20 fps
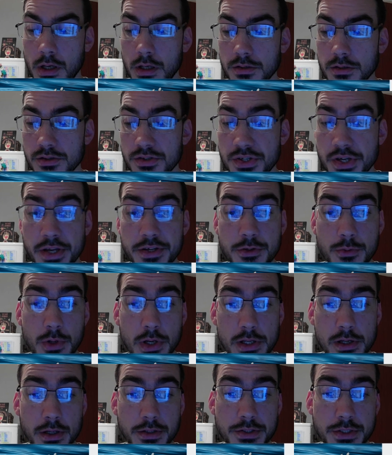Genuinely,
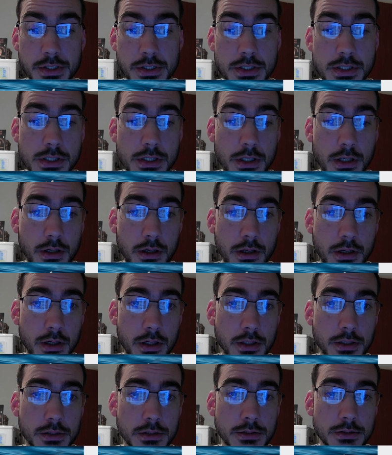I see
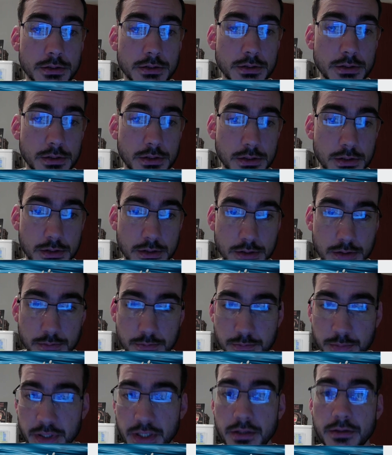
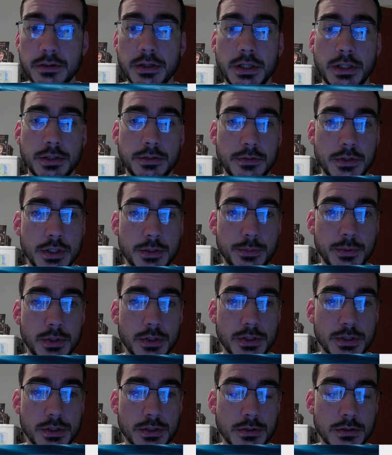big things for this
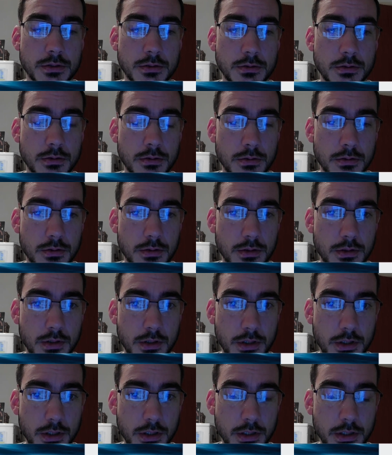person.
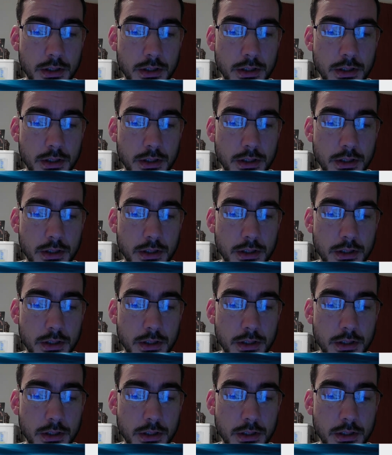I